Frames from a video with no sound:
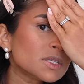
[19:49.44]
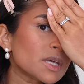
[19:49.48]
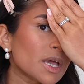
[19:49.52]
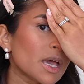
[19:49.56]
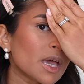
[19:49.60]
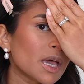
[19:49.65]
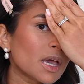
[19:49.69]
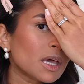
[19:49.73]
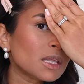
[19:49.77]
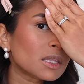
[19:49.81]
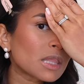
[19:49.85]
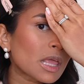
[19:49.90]

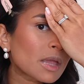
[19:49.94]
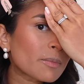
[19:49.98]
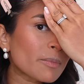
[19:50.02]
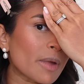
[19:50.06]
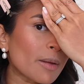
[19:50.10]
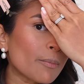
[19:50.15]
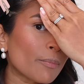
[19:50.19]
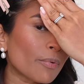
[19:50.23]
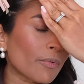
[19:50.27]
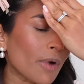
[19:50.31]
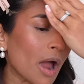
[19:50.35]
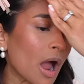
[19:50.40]
and like
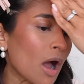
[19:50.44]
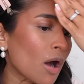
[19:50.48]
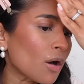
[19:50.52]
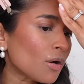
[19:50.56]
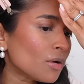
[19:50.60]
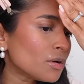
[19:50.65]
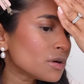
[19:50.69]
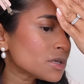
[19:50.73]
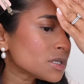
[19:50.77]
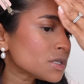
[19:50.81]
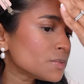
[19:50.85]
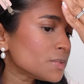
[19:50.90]
my
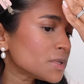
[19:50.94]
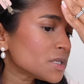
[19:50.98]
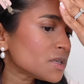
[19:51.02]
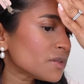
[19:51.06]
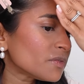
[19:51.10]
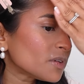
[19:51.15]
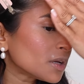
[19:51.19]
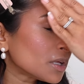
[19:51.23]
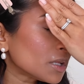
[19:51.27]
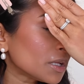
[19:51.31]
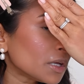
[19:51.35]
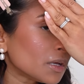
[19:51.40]
brow
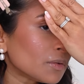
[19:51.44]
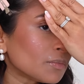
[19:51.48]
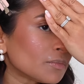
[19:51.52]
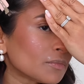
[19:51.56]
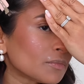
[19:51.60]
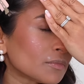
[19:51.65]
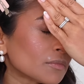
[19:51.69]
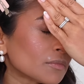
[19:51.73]
specifically.